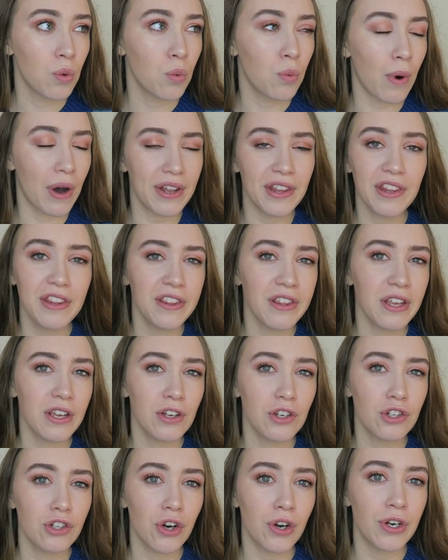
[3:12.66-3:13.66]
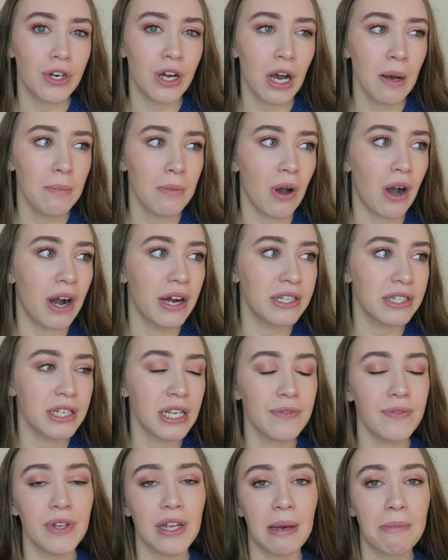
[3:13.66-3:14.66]
One thing showed up. I didn't
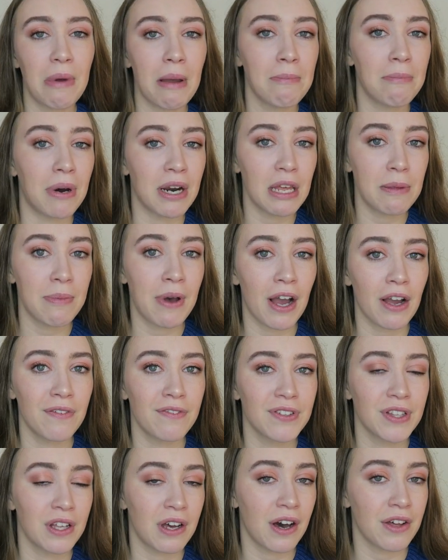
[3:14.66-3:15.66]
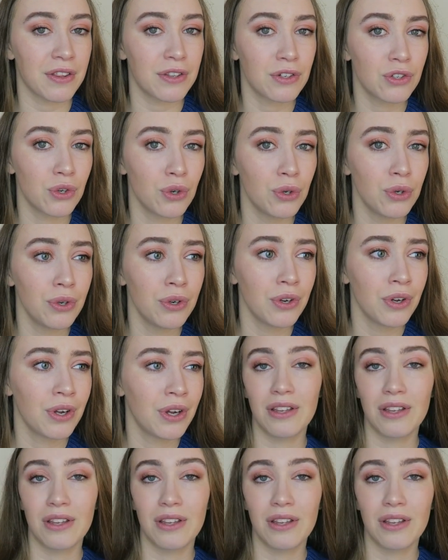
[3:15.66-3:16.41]
even get my money back for the other two.